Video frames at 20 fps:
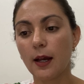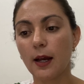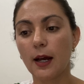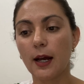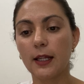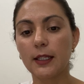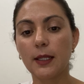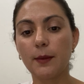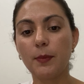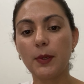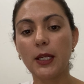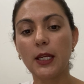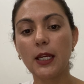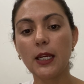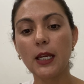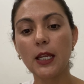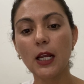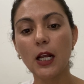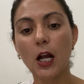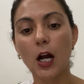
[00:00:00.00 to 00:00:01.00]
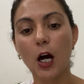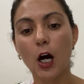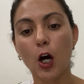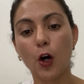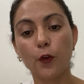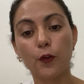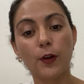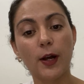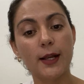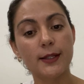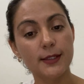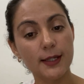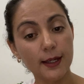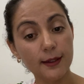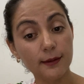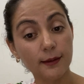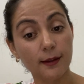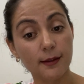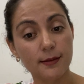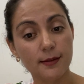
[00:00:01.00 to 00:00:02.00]
at the beginning of a
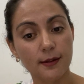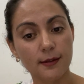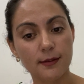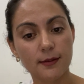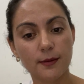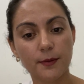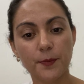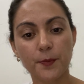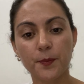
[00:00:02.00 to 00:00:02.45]
sentences.